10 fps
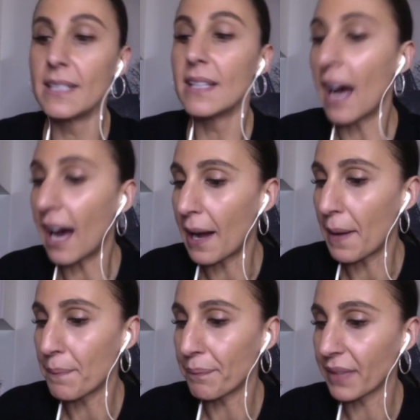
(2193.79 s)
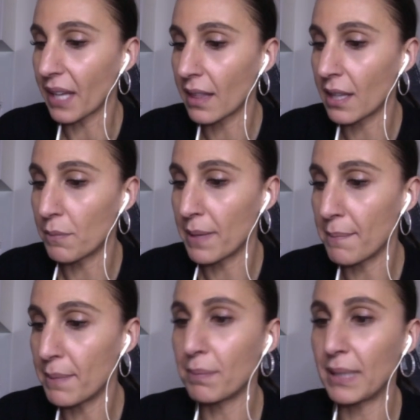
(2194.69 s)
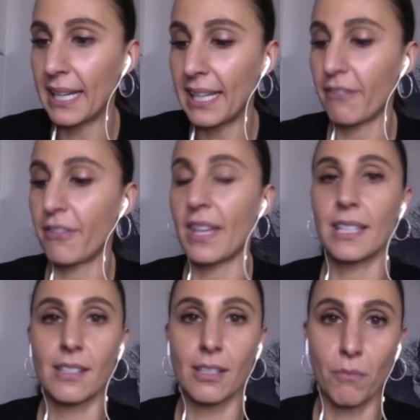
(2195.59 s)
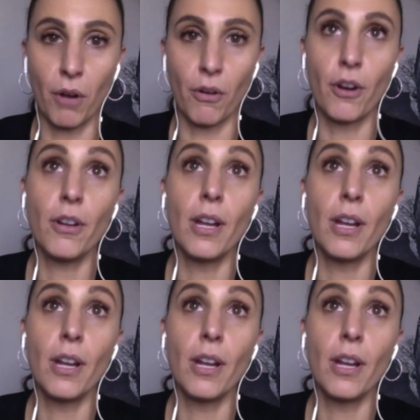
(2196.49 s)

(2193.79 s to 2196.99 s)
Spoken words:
There'll be a bit of planning for that tomorrow,